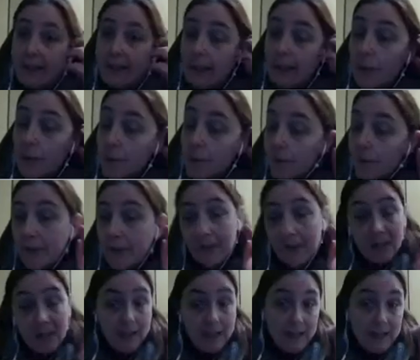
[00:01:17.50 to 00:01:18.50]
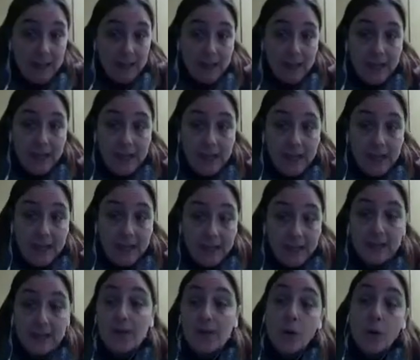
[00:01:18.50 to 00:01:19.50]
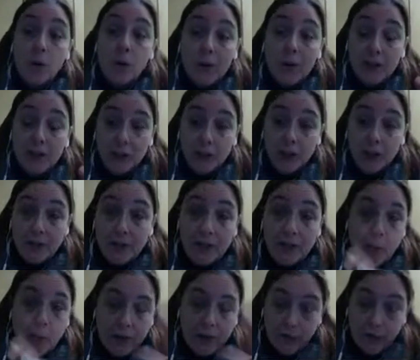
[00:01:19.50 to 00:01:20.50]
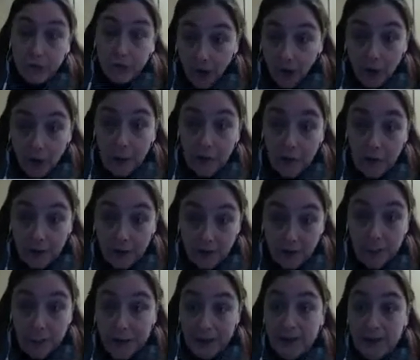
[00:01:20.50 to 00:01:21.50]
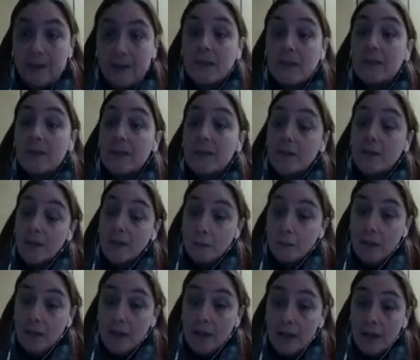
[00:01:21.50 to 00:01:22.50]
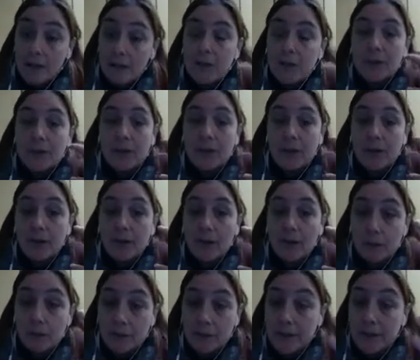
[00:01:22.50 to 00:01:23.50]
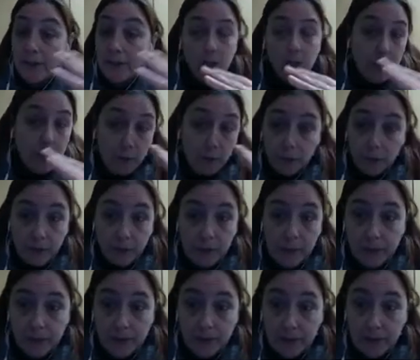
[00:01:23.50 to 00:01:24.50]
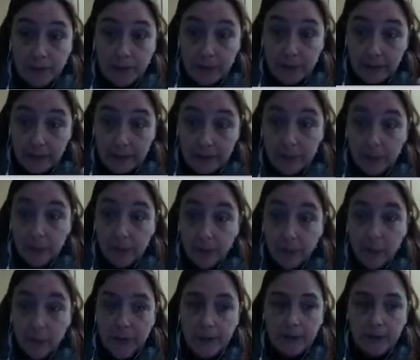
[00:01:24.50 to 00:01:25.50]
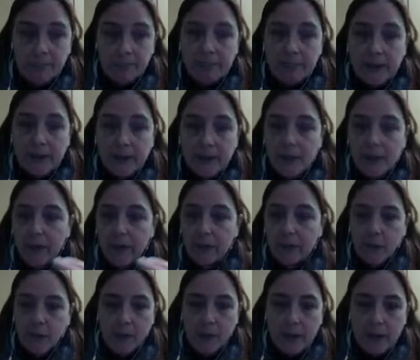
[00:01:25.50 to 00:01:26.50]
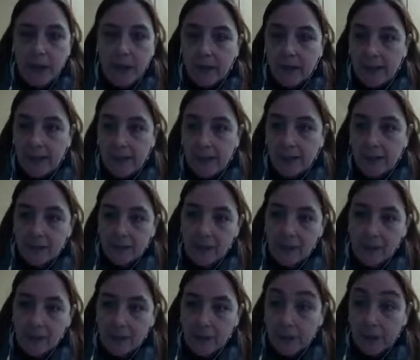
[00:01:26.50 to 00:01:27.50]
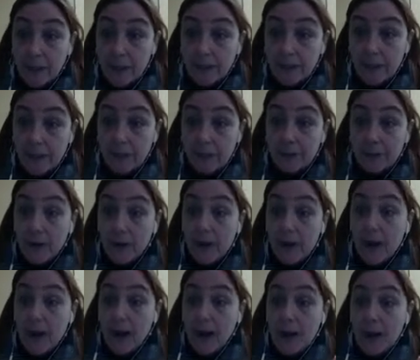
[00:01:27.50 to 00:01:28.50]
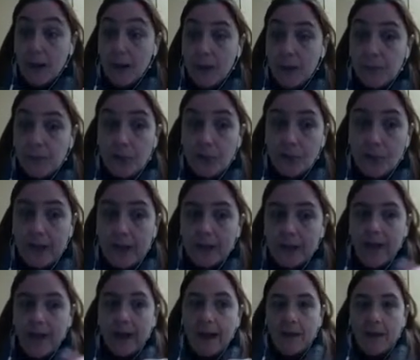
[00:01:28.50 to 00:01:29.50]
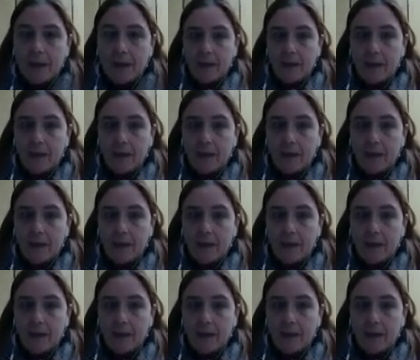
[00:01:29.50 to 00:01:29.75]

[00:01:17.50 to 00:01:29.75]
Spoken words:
Now, it isn't always just where a farm is abandoned. Sometimes there are places where there's really very little life growing. If you've ever gone hiking at the top of a cliff, you might have